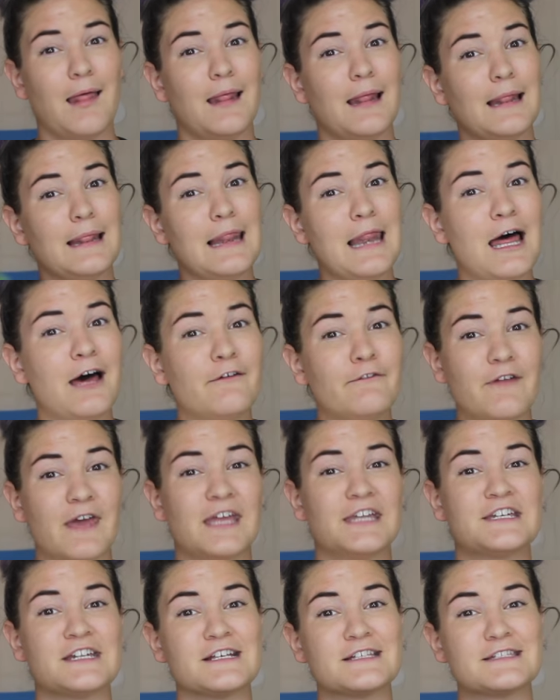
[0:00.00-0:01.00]
Love
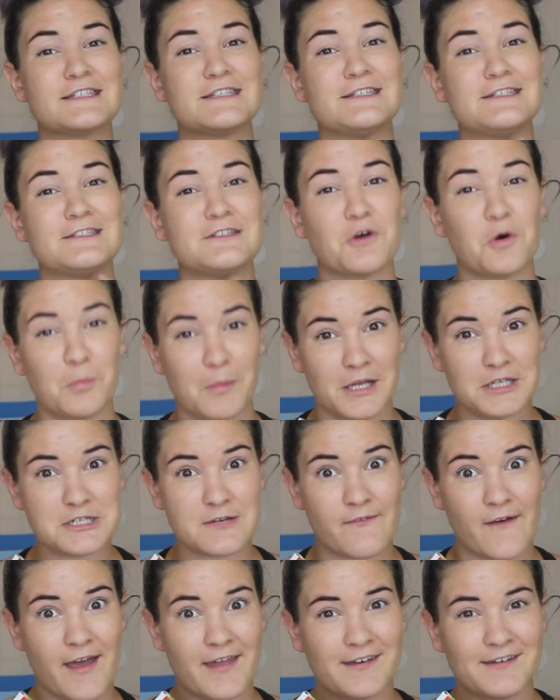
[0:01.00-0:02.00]
it, so much
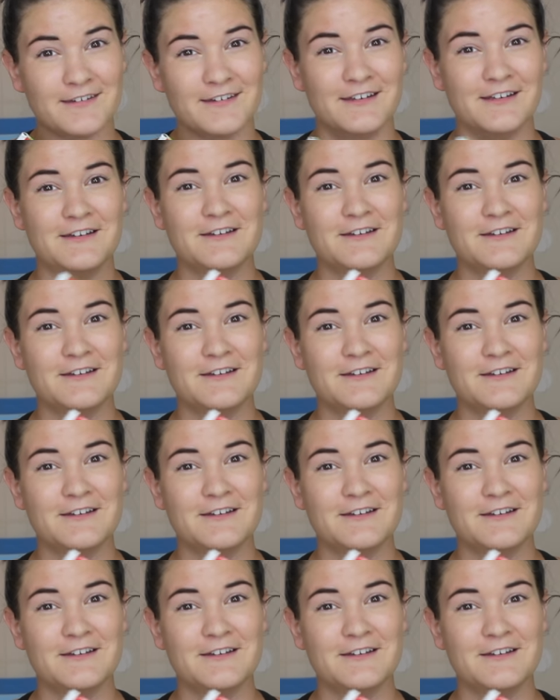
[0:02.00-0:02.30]
fun.